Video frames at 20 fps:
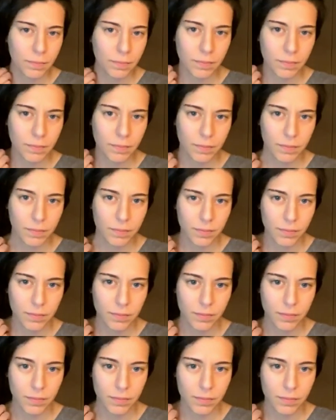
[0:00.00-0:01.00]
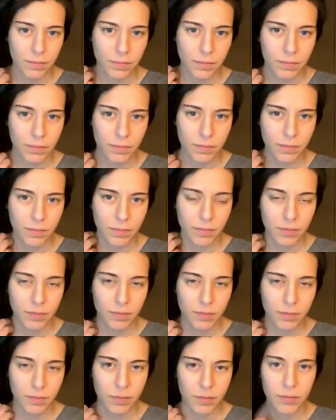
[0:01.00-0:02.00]

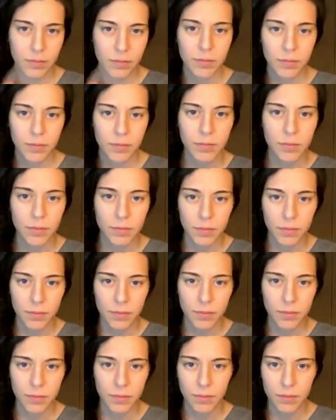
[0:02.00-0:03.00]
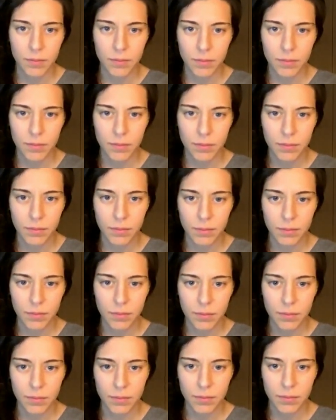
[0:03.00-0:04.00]

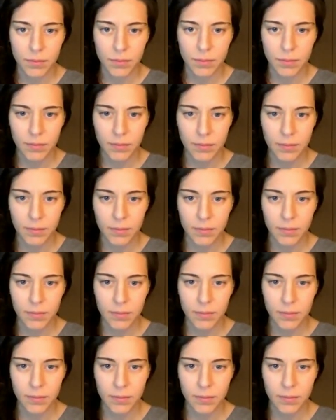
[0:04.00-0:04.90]
The person shown says nothing.